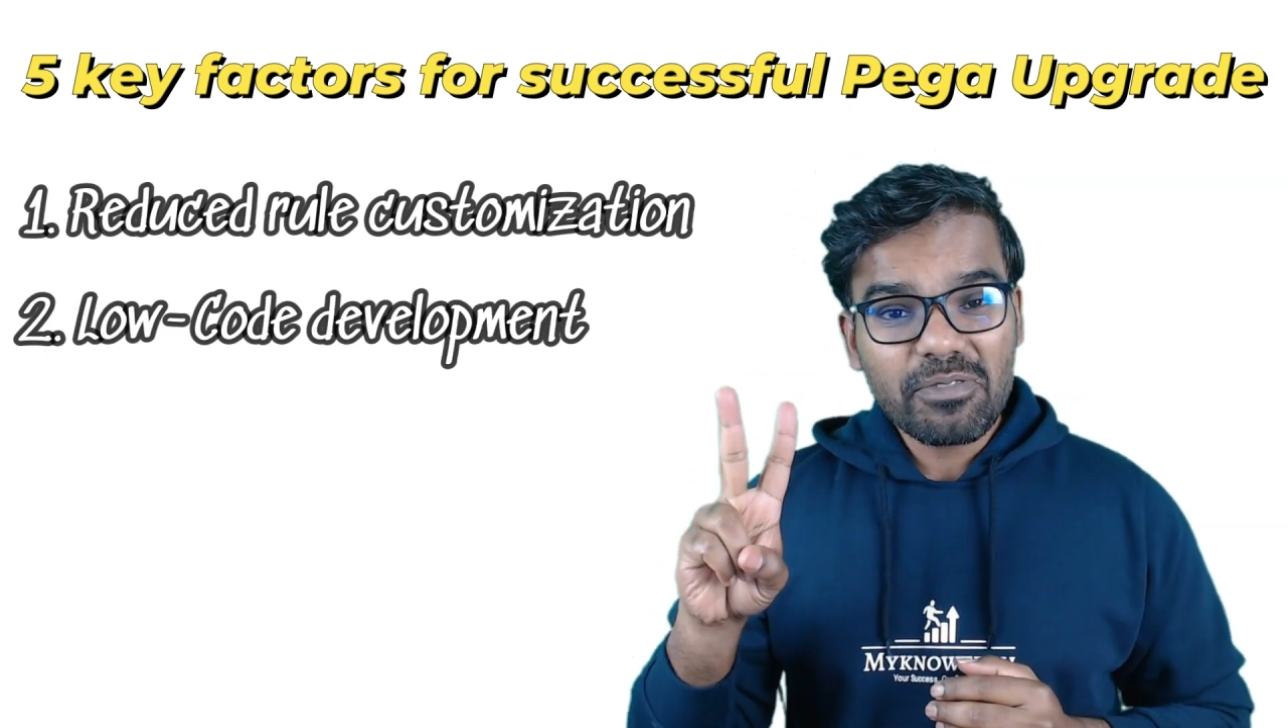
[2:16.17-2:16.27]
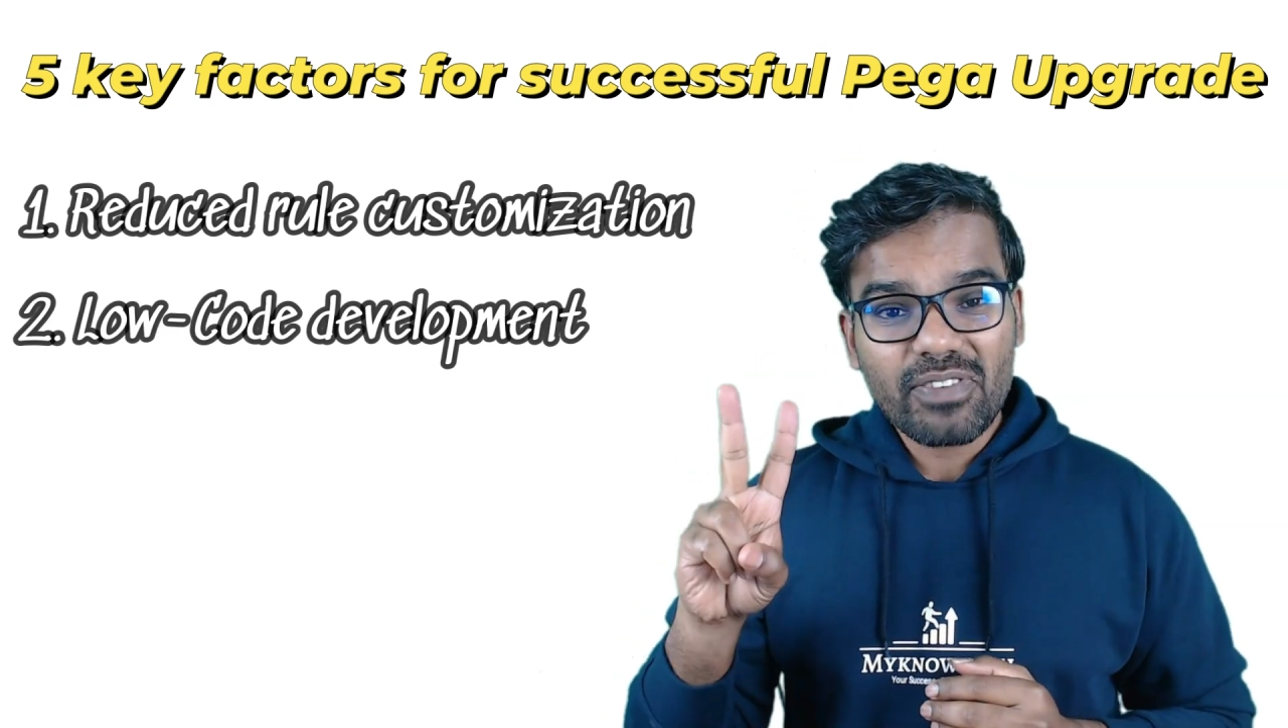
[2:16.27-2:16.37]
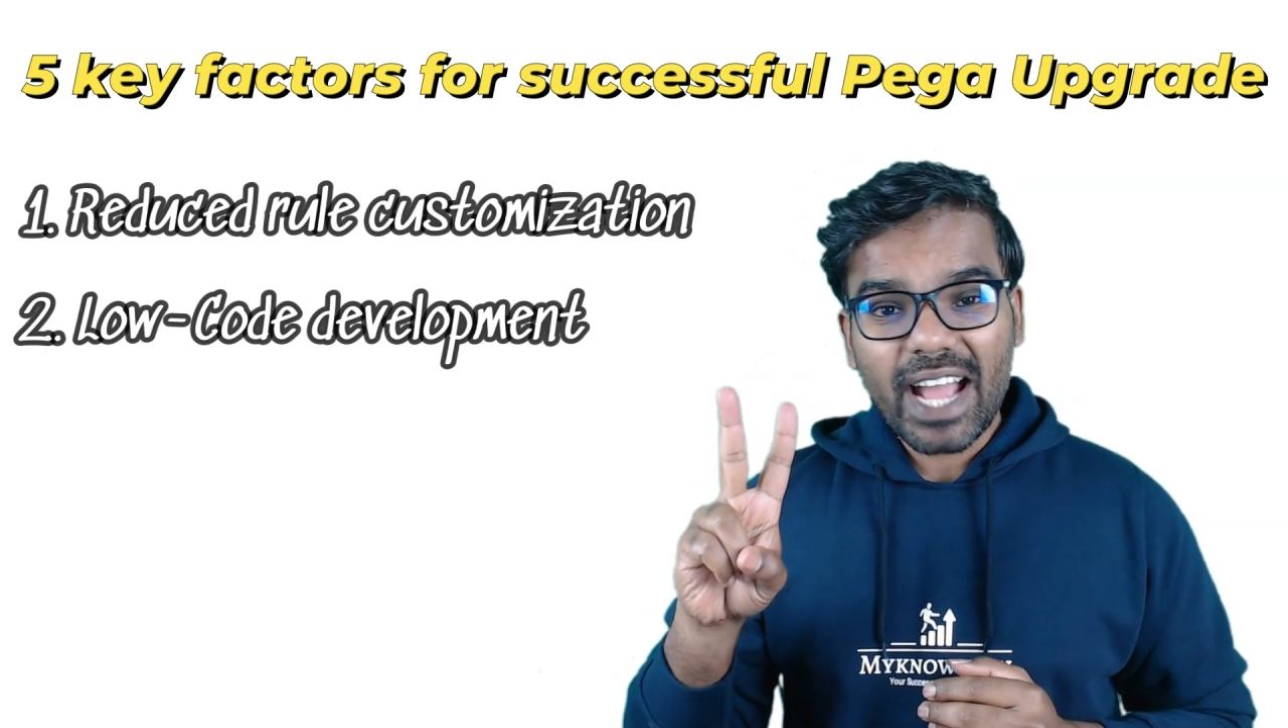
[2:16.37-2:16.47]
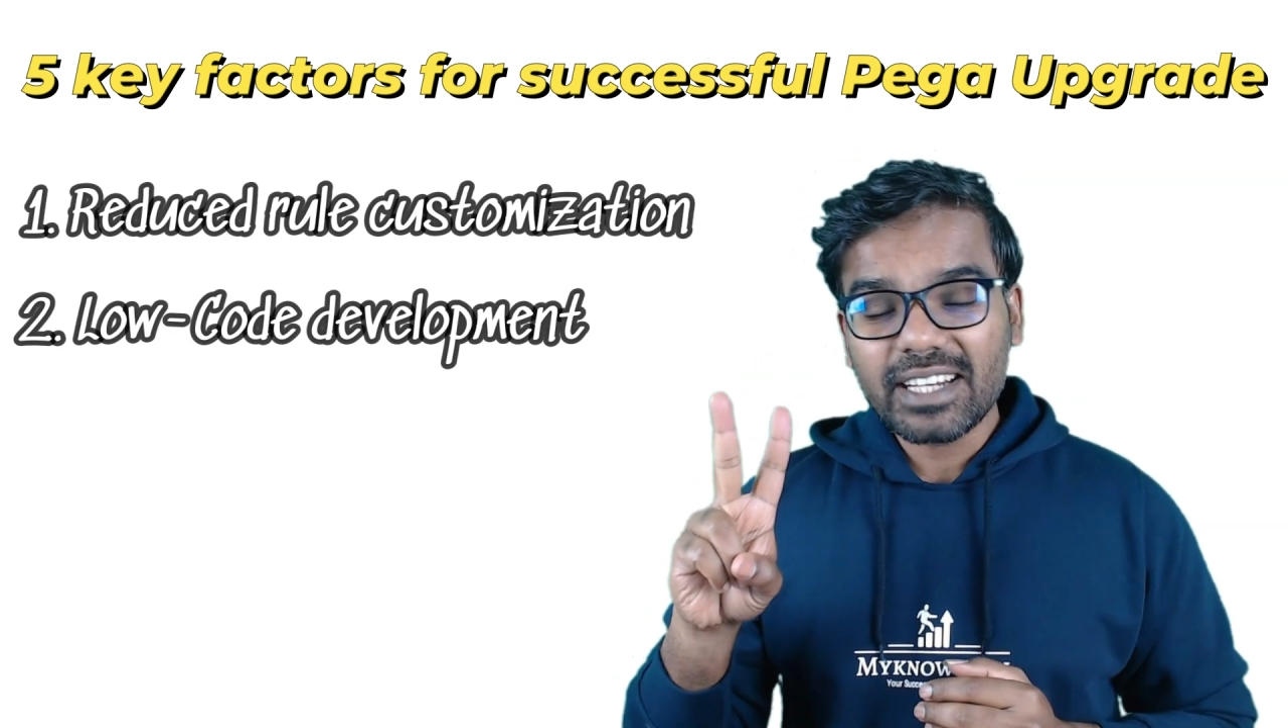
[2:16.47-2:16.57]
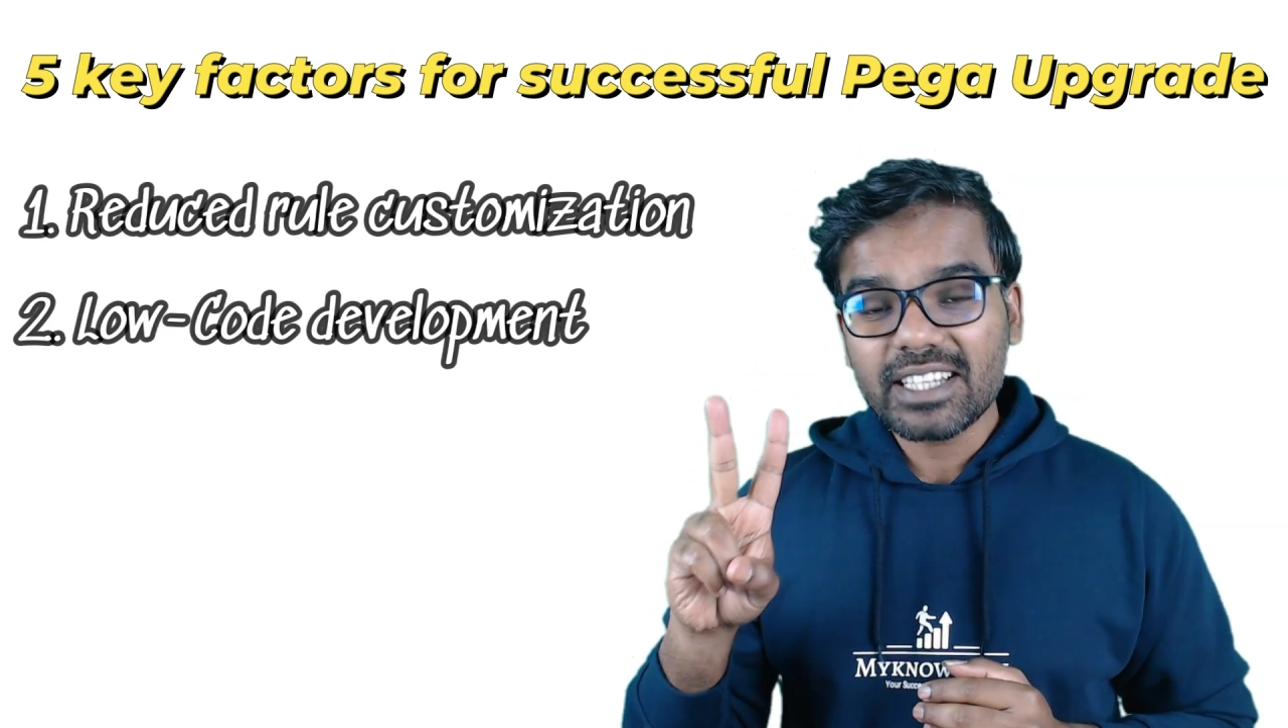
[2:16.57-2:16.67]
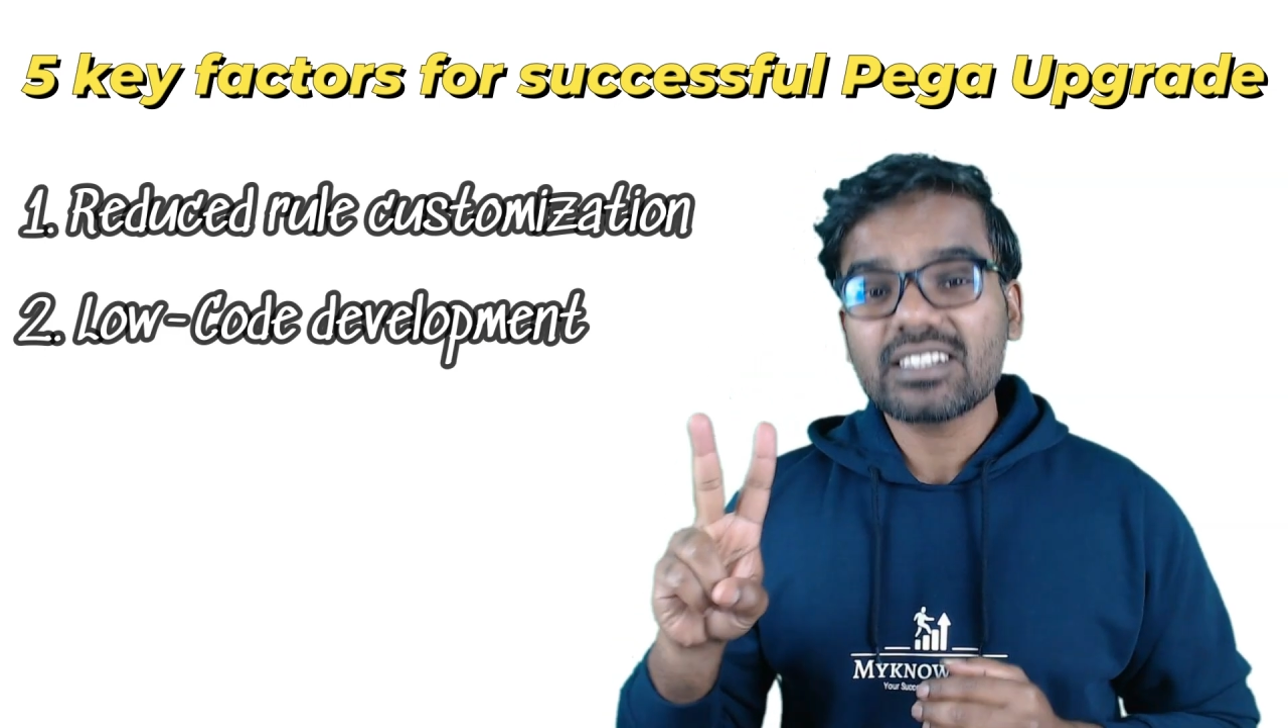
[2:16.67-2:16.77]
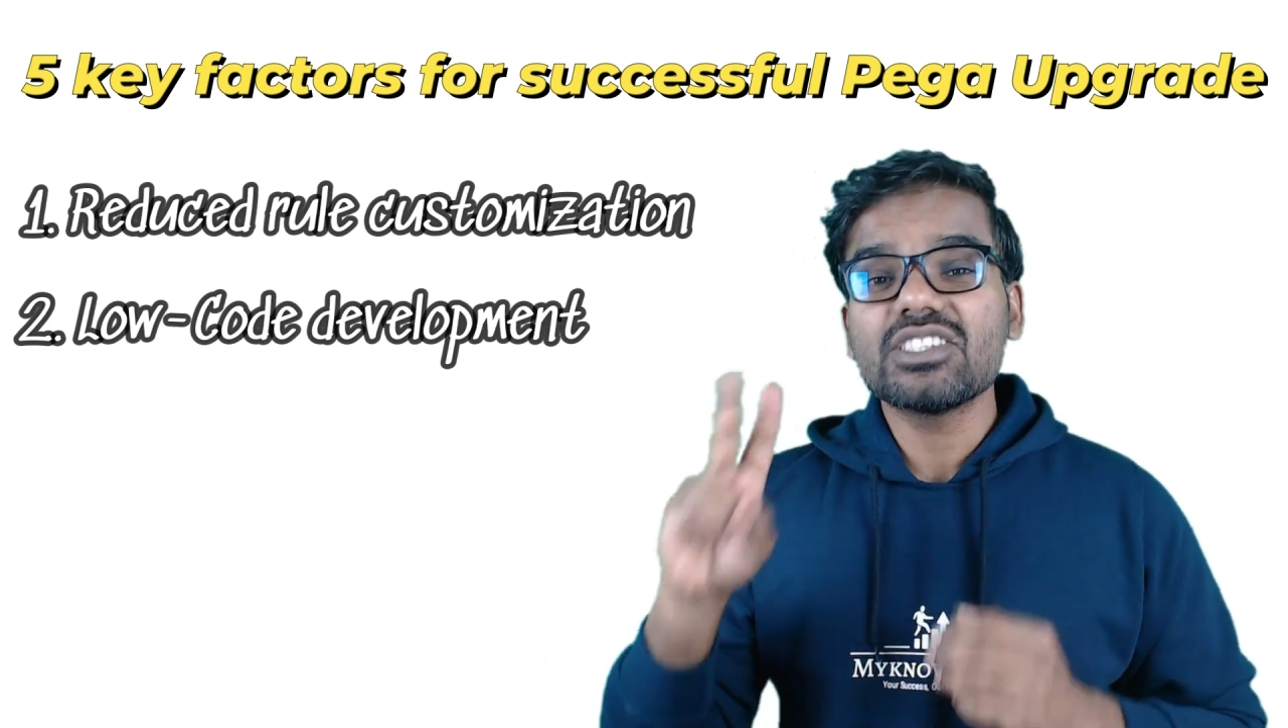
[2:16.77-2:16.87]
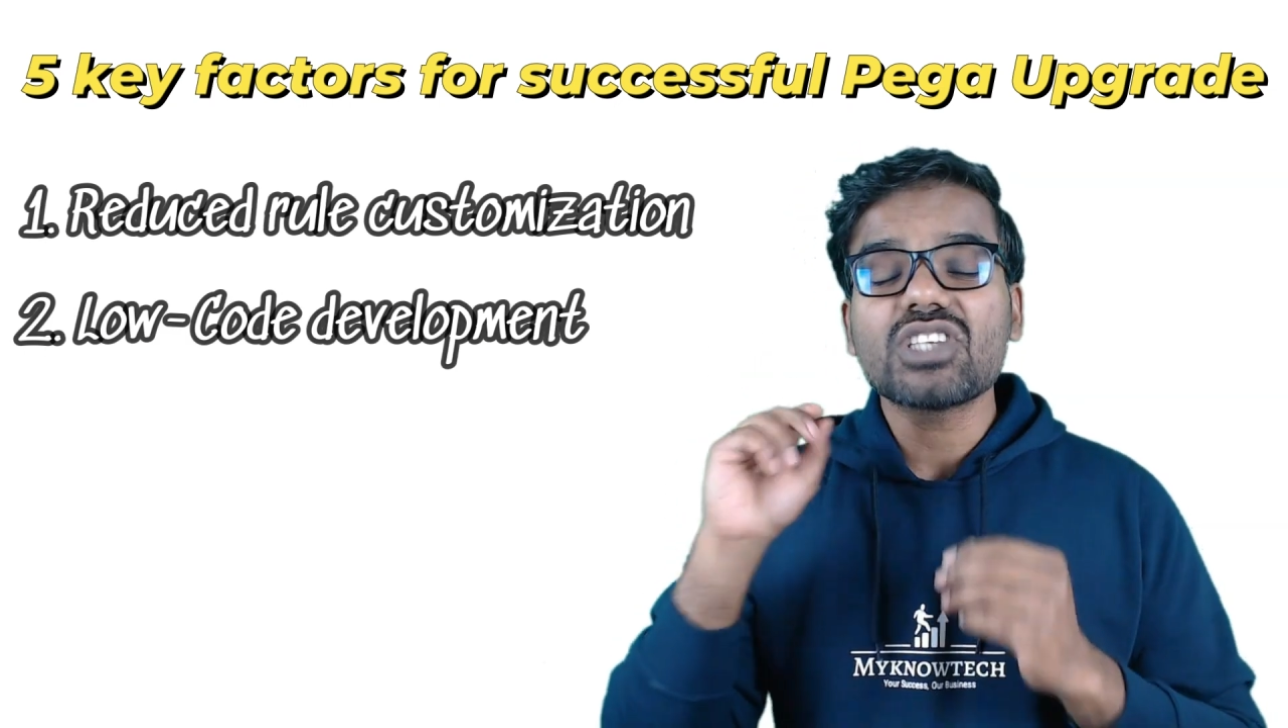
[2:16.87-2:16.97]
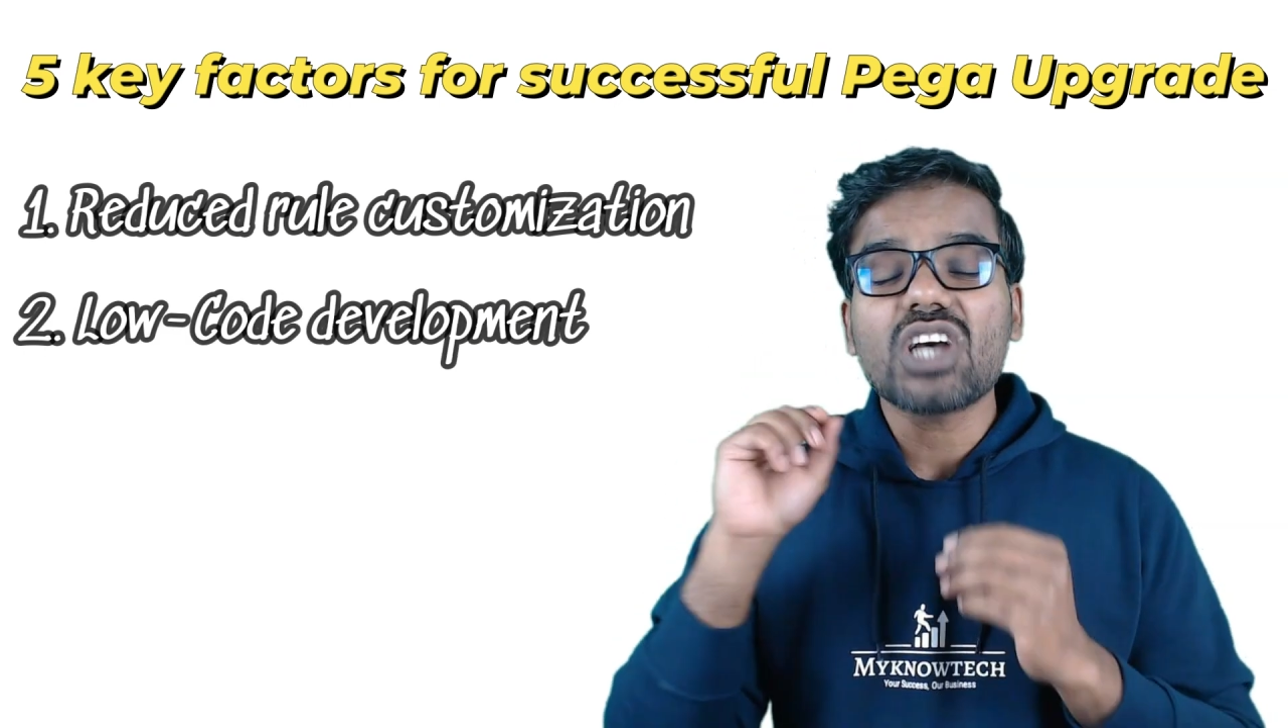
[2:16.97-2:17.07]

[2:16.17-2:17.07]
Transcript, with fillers: factor is